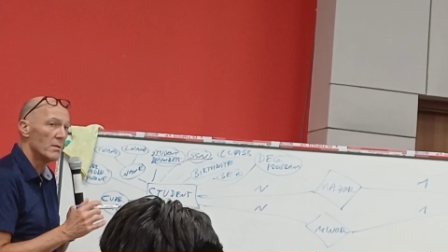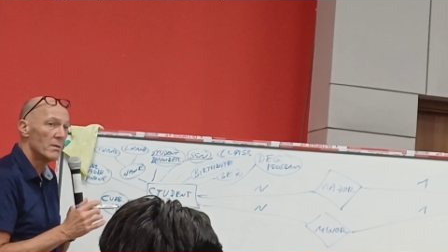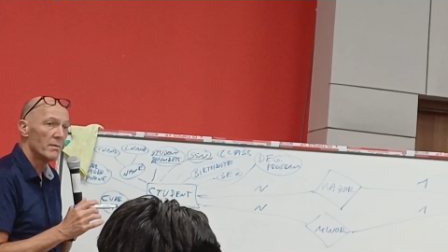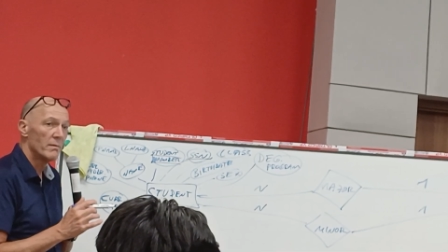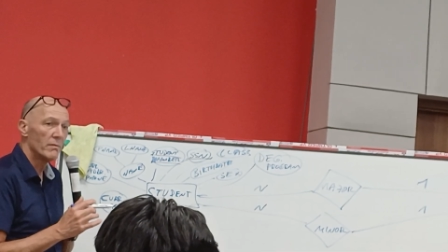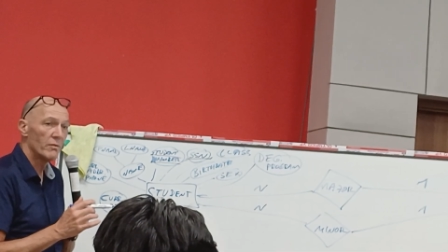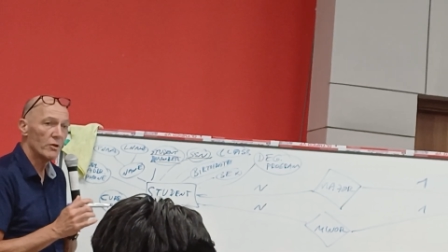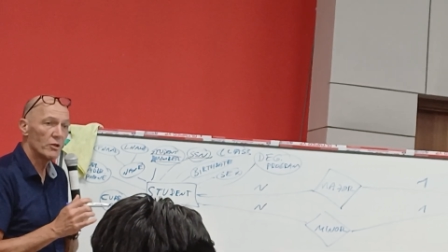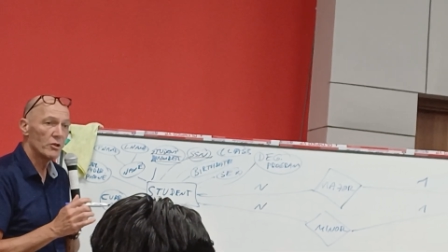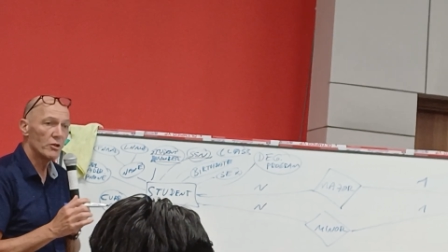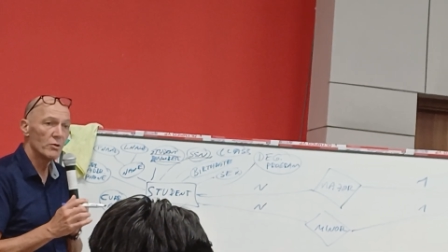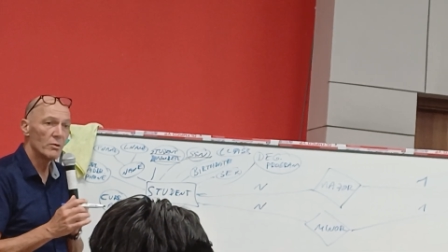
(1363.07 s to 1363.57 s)

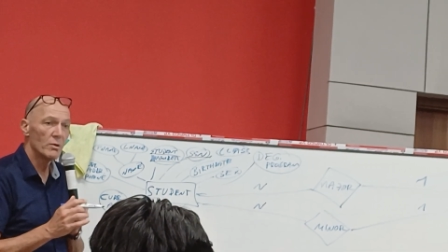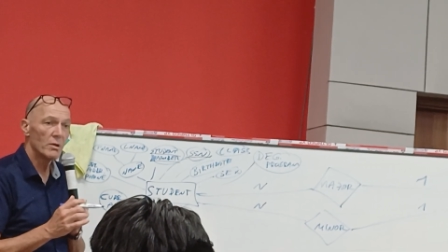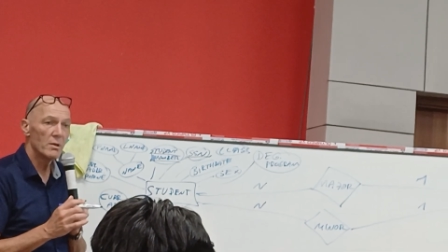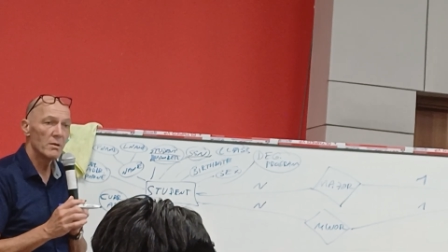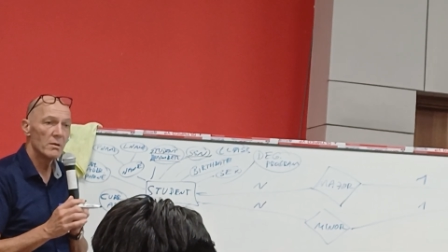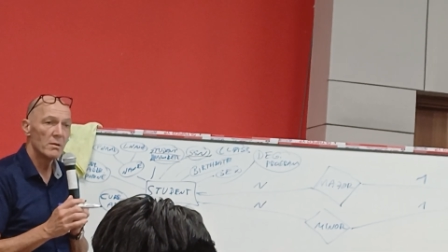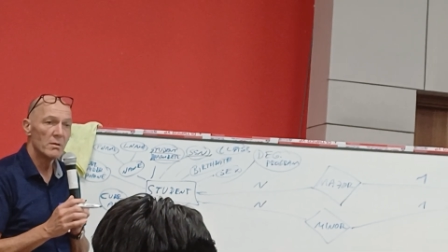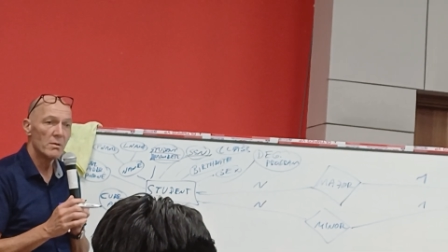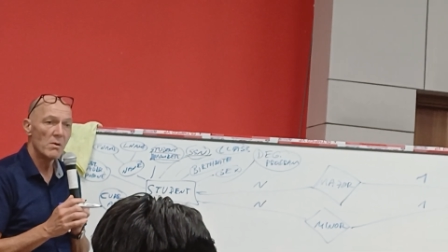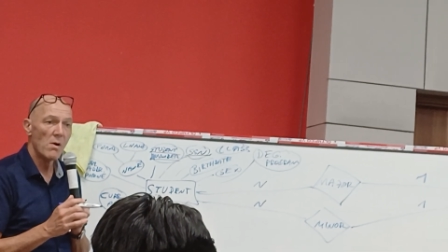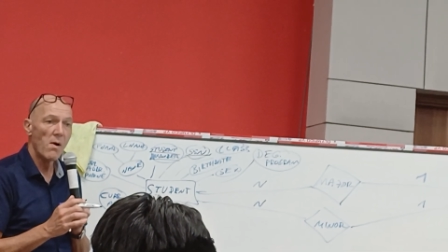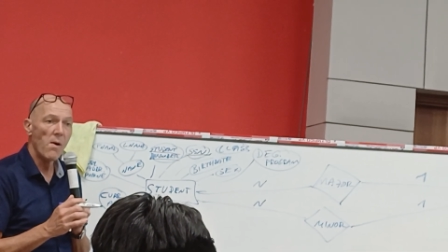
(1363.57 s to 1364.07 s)
For sure.
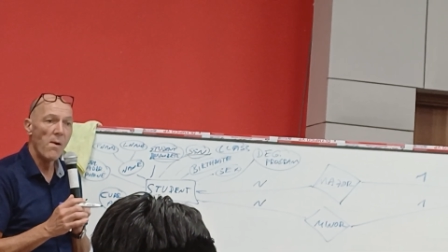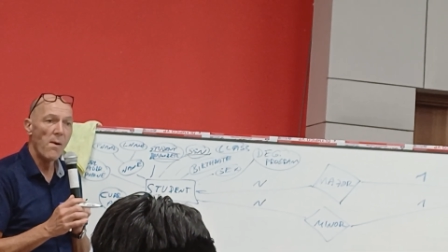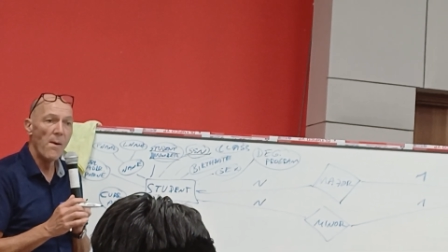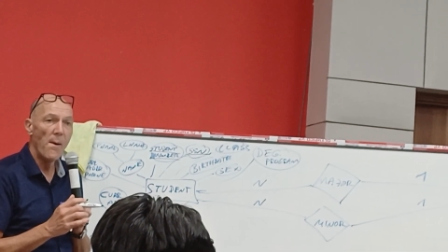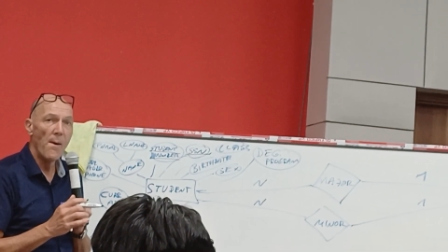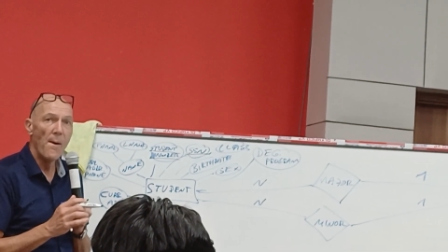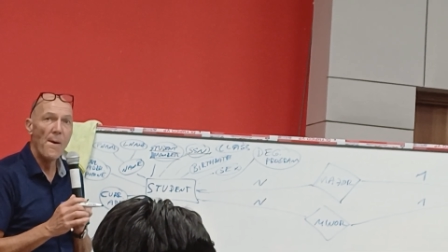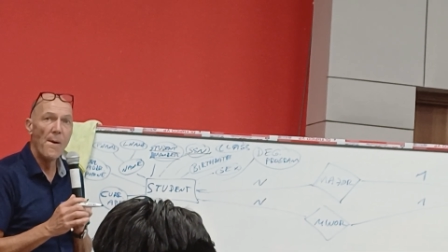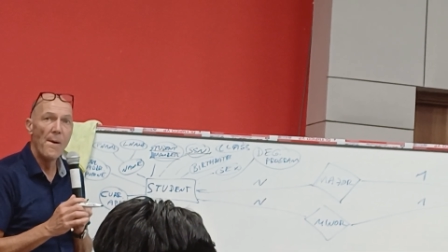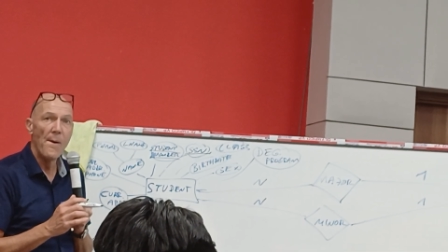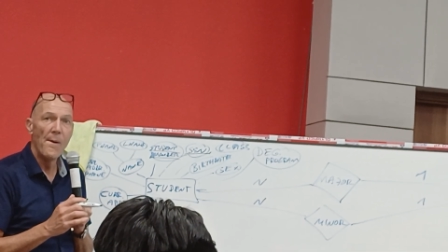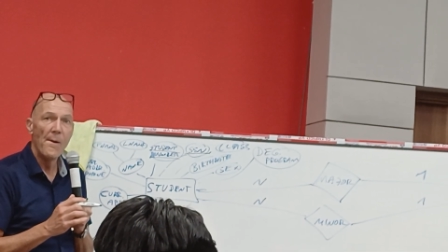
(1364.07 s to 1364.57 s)

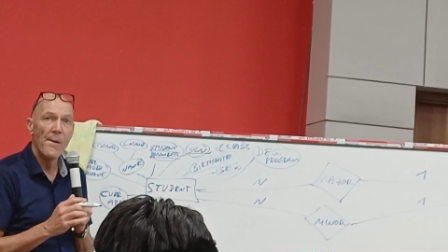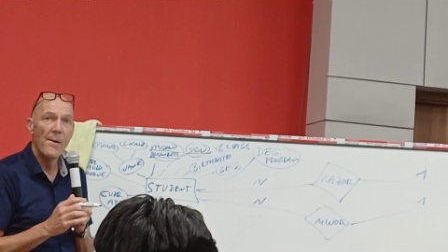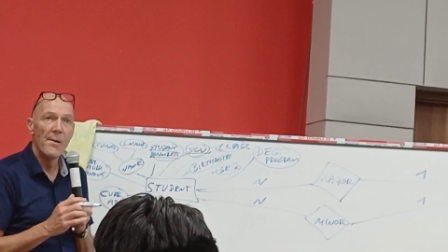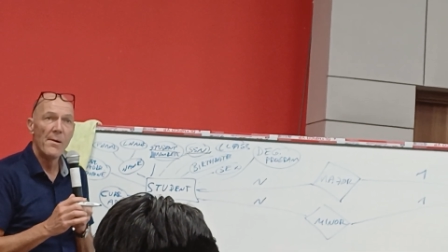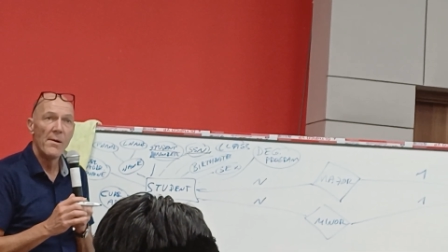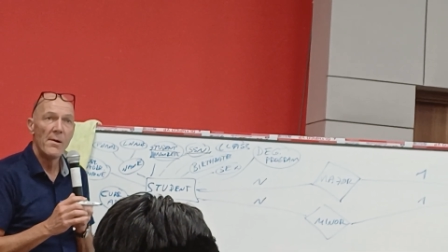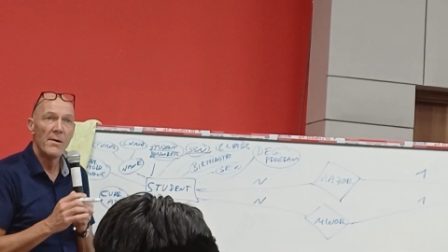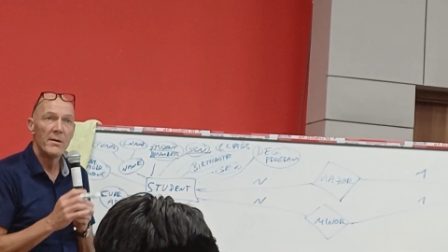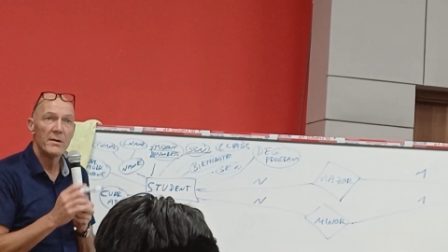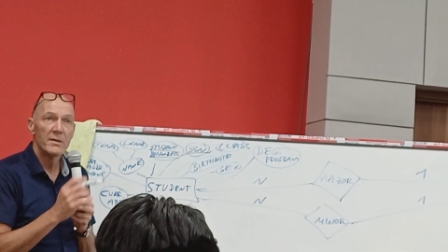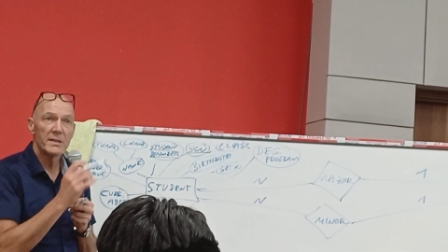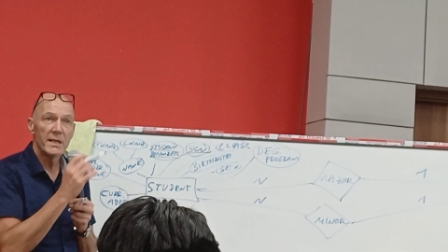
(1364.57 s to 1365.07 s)

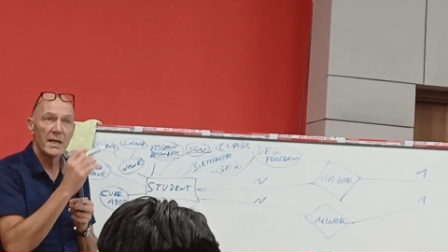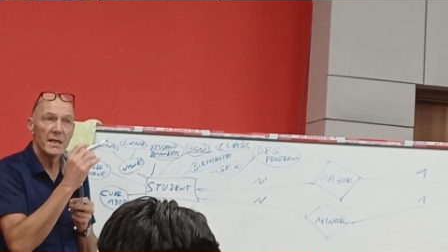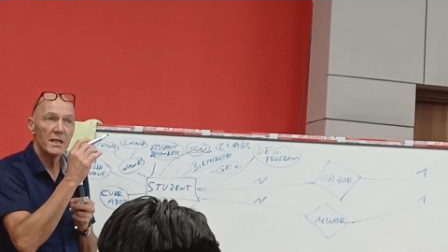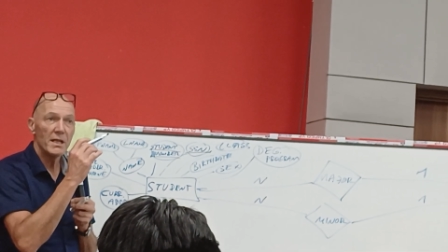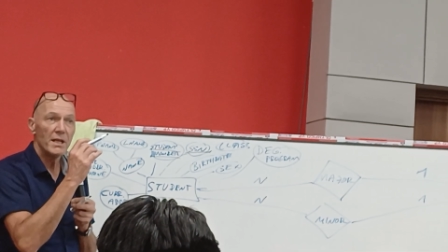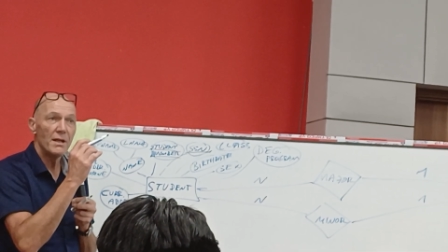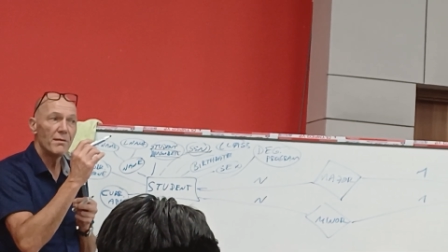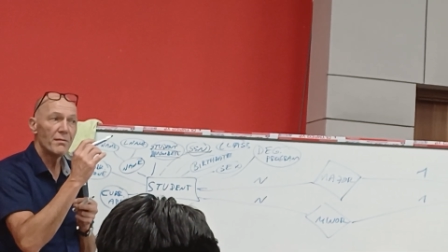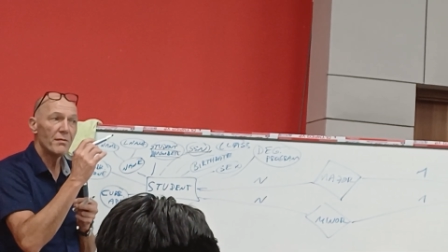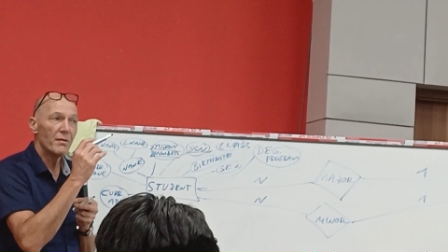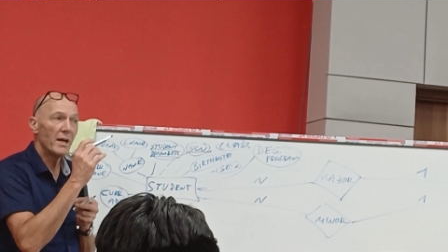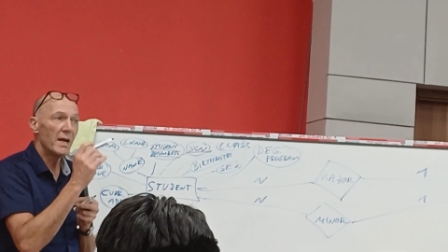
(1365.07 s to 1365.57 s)
That
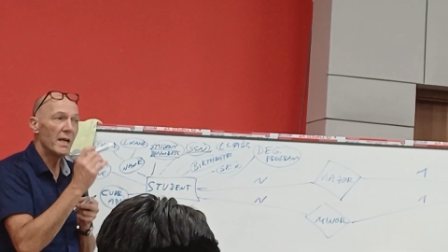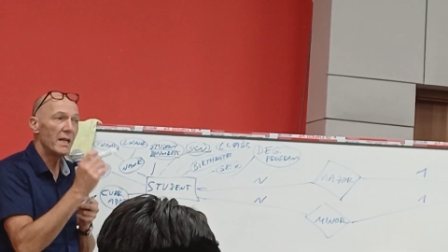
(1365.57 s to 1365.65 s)
if